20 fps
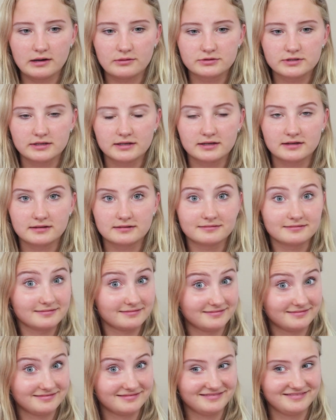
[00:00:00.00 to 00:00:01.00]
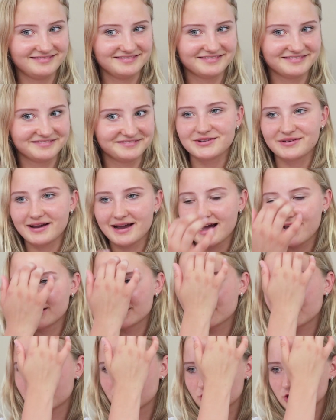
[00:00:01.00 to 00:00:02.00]
I was like, So I
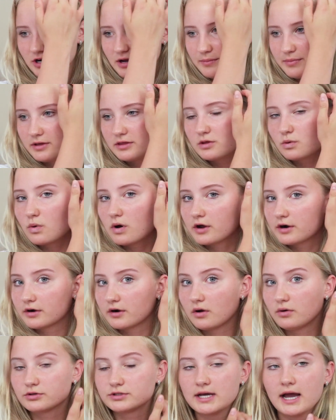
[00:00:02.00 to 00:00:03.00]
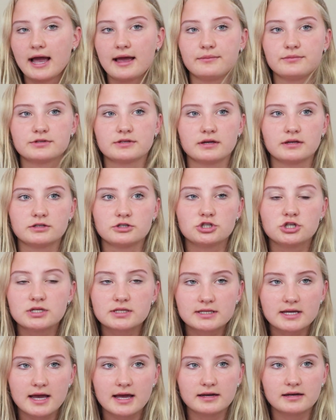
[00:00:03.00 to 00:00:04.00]
asked her, should I be in the water at all times? And she
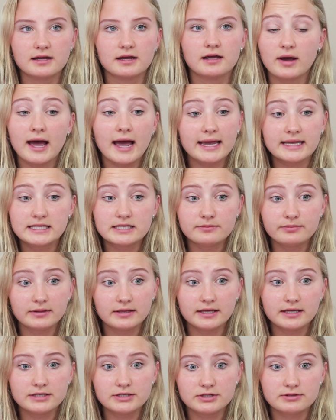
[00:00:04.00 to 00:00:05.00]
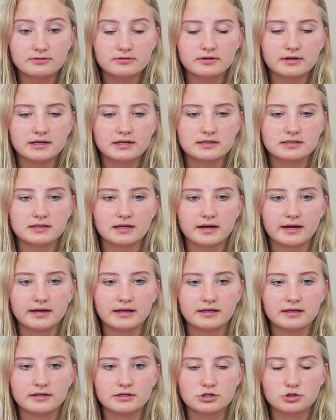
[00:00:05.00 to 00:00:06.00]
said, what I typically do is
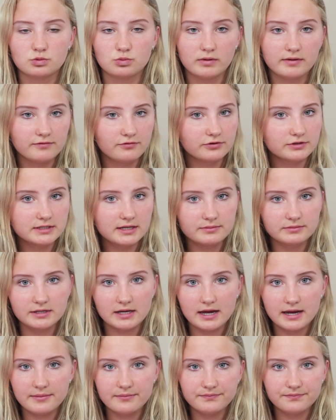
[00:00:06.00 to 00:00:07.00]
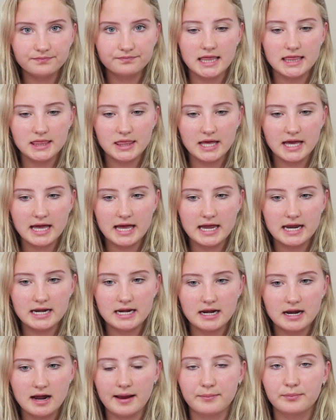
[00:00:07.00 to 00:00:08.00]
I swim for some time and
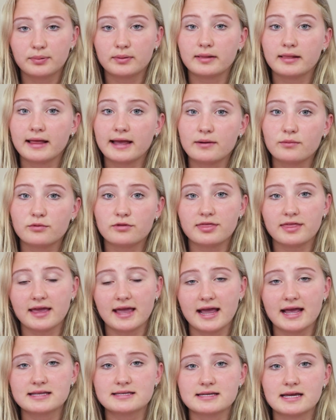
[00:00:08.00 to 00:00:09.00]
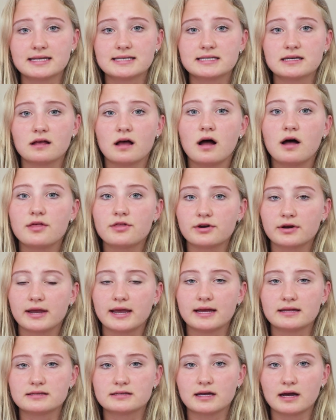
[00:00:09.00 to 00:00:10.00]
then I play with the kids until other
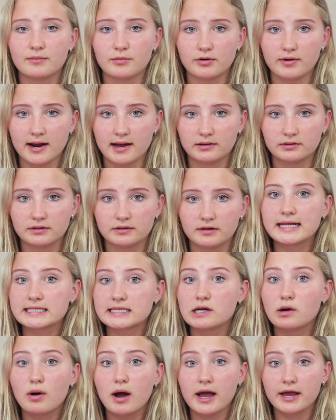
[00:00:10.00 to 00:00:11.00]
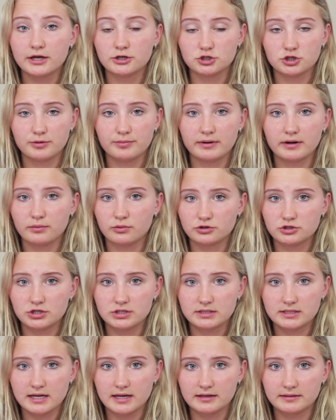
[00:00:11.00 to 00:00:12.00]
kids come around. That's how I interpreted what
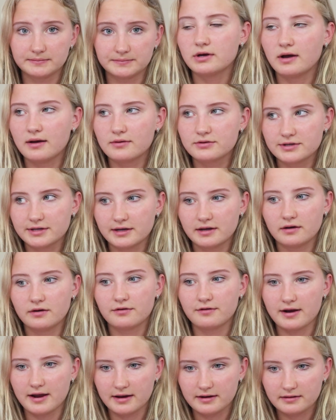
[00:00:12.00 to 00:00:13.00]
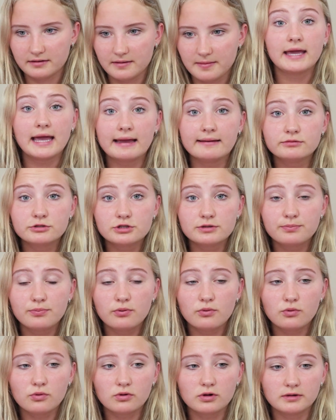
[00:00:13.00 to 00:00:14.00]
she said. So I was like, all right. We came to the
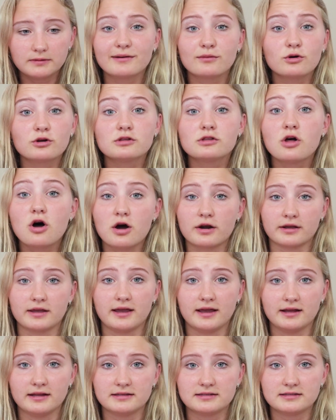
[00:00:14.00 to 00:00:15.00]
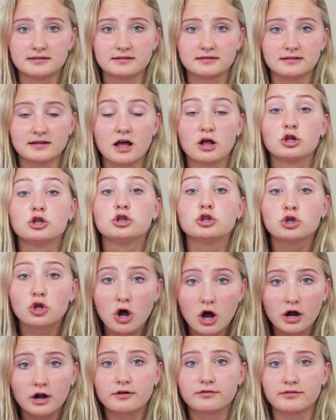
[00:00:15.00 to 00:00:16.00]
pool. There were a lot of kids. A
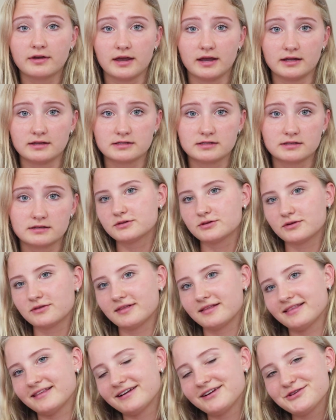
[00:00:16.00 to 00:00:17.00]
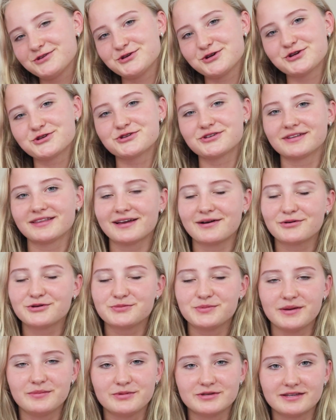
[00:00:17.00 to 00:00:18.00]
lot of kids. So the little children that I
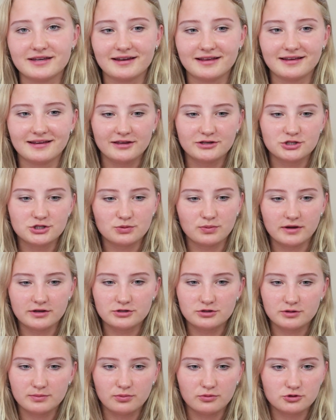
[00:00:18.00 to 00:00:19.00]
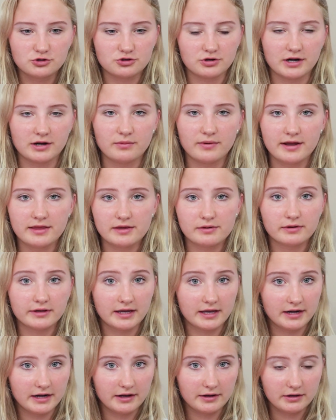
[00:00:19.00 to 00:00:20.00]
was babysitting, they just went into the pool straight away. They were
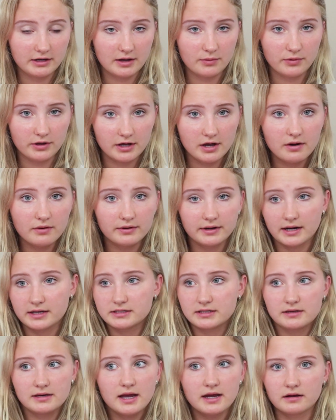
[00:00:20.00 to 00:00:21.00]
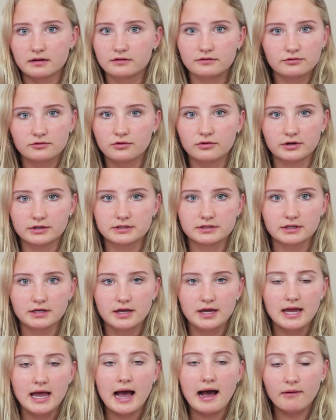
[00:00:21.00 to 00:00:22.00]
like, can we go? And I said, yeah, of course.
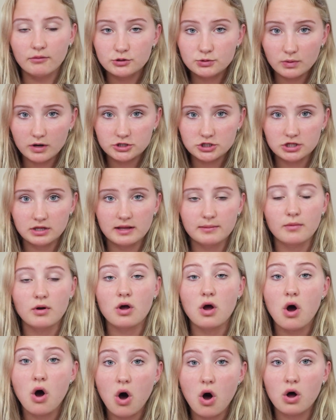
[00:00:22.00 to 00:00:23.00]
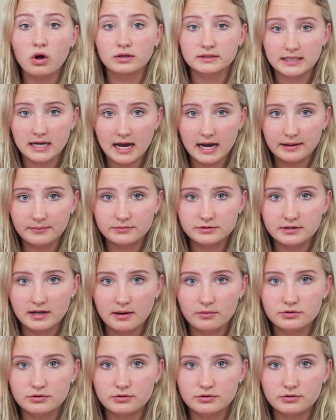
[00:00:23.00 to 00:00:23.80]
I was watching them at all times.